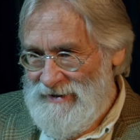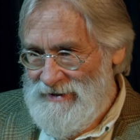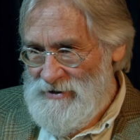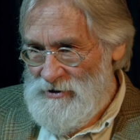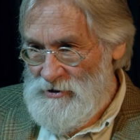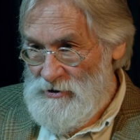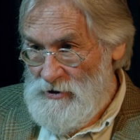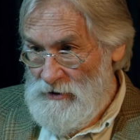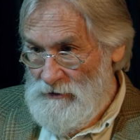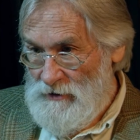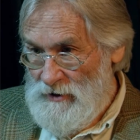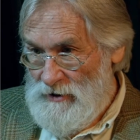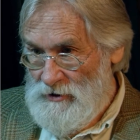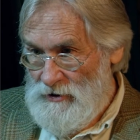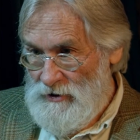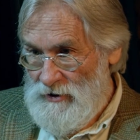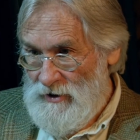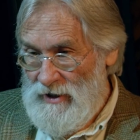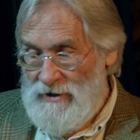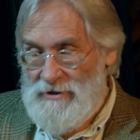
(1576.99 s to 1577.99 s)
so that
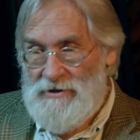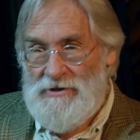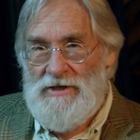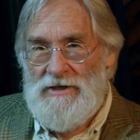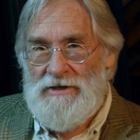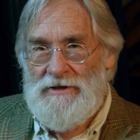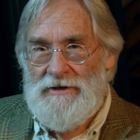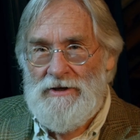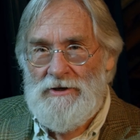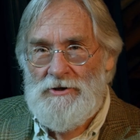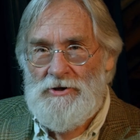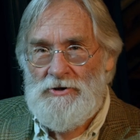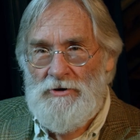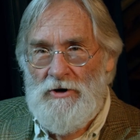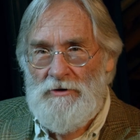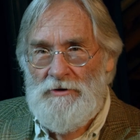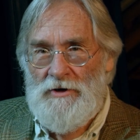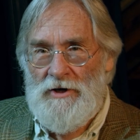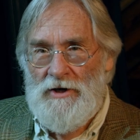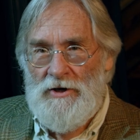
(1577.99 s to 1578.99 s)
you're not sitting there
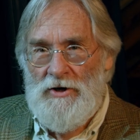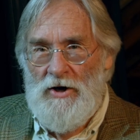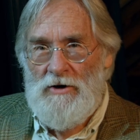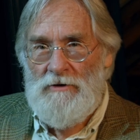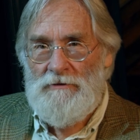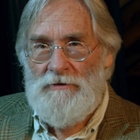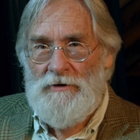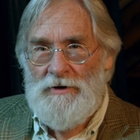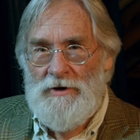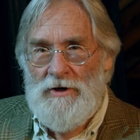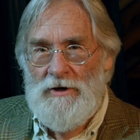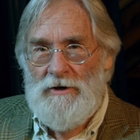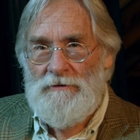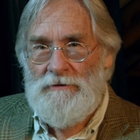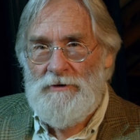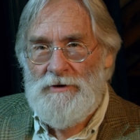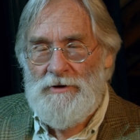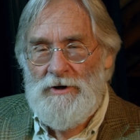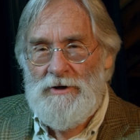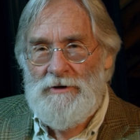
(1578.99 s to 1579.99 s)
stroking it over and
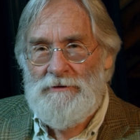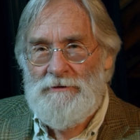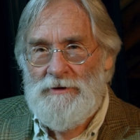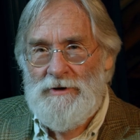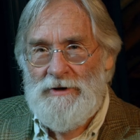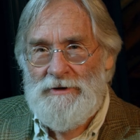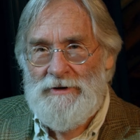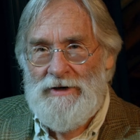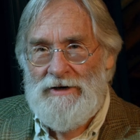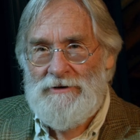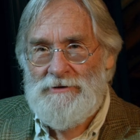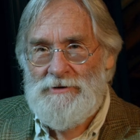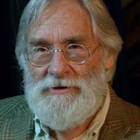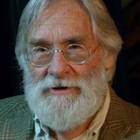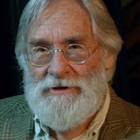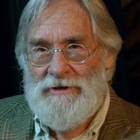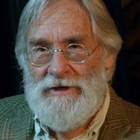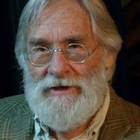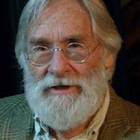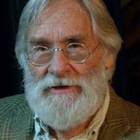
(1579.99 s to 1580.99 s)
over and over a
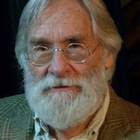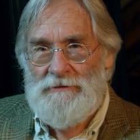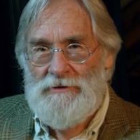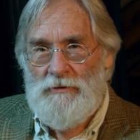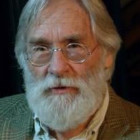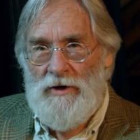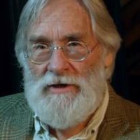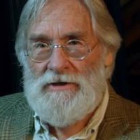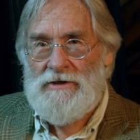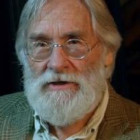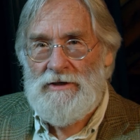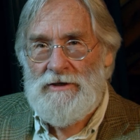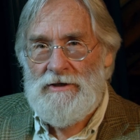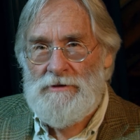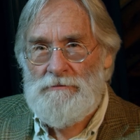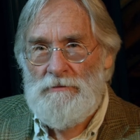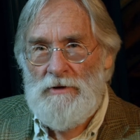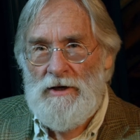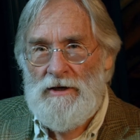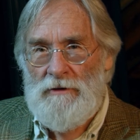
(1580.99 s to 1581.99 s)
thousand times, wasting
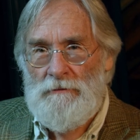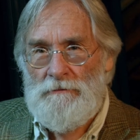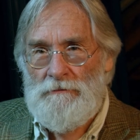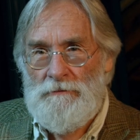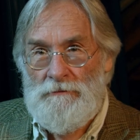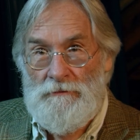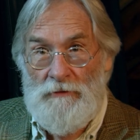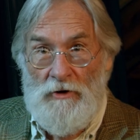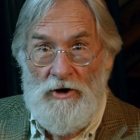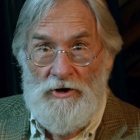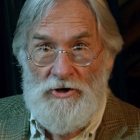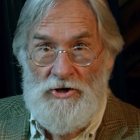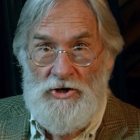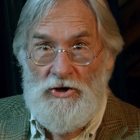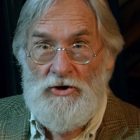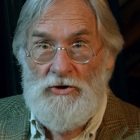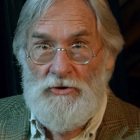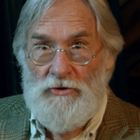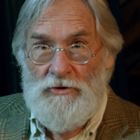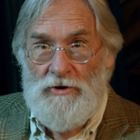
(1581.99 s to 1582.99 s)
his money on
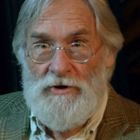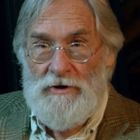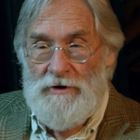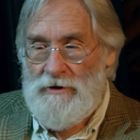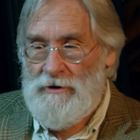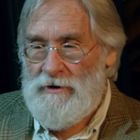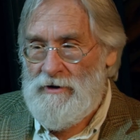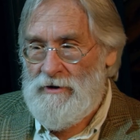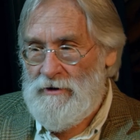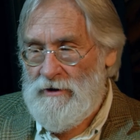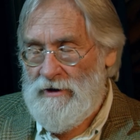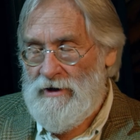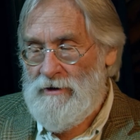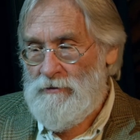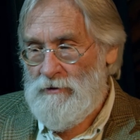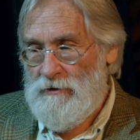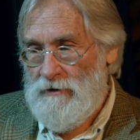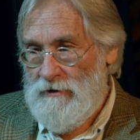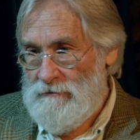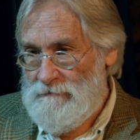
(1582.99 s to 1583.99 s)
you, the
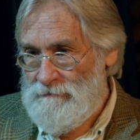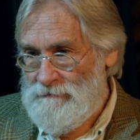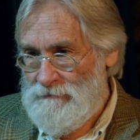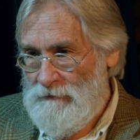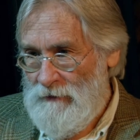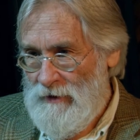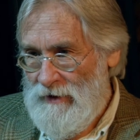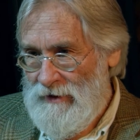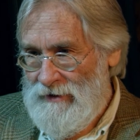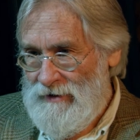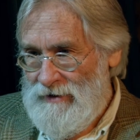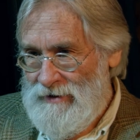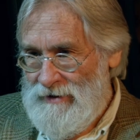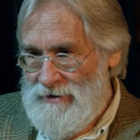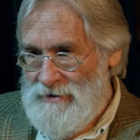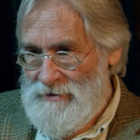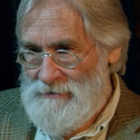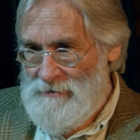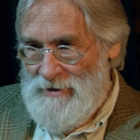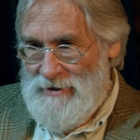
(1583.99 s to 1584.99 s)
laborer.
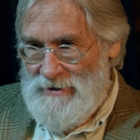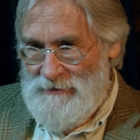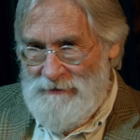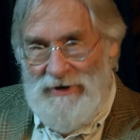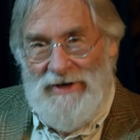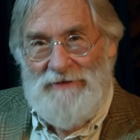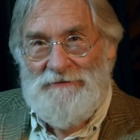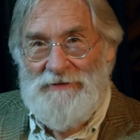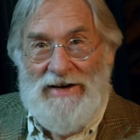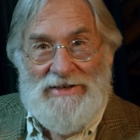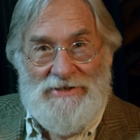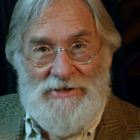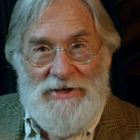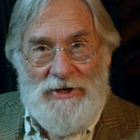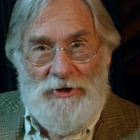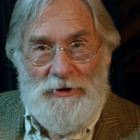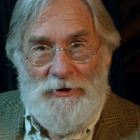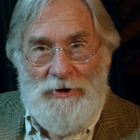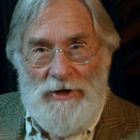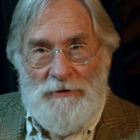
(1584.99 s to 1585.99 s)
It's a
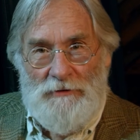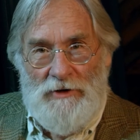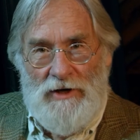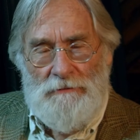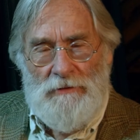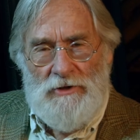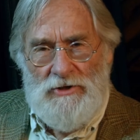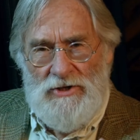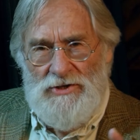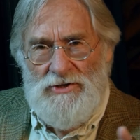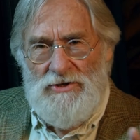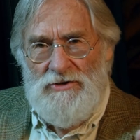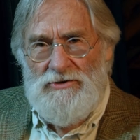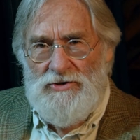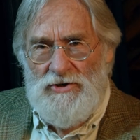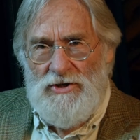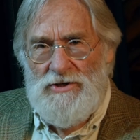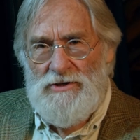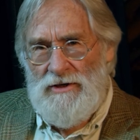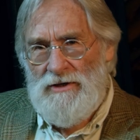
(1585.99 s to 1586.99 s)
fascinating thought, right? But just use
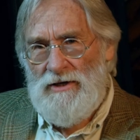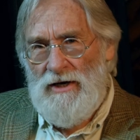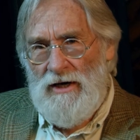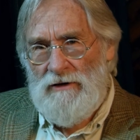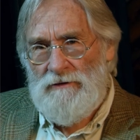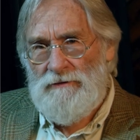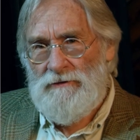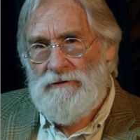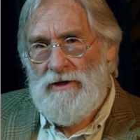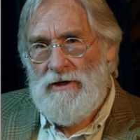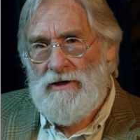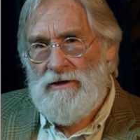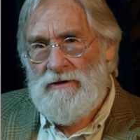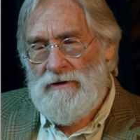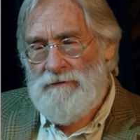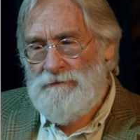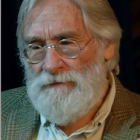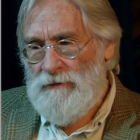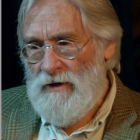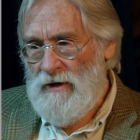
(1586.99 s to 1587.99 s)
just enough, right?
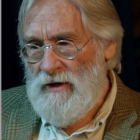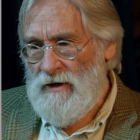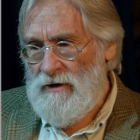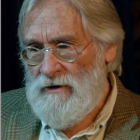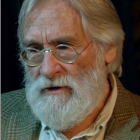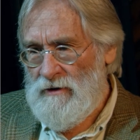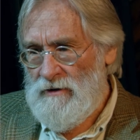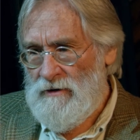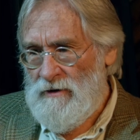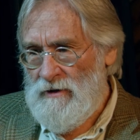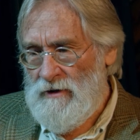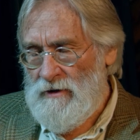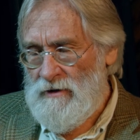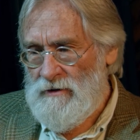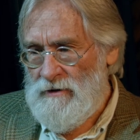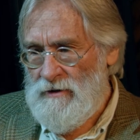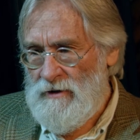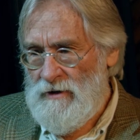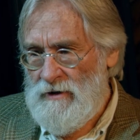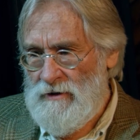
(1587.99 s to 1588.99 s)
And,
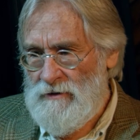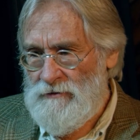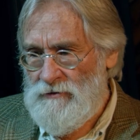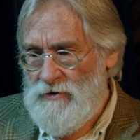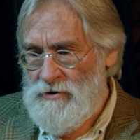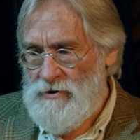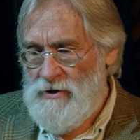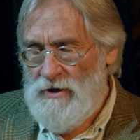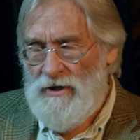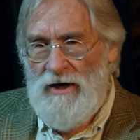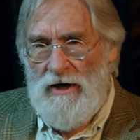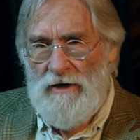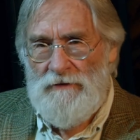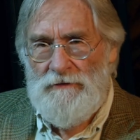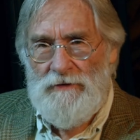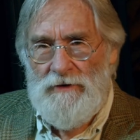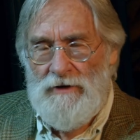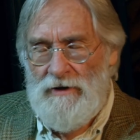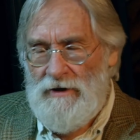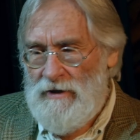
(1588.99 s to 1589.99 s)
and uh, just
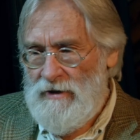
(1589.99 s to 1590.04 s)
enough.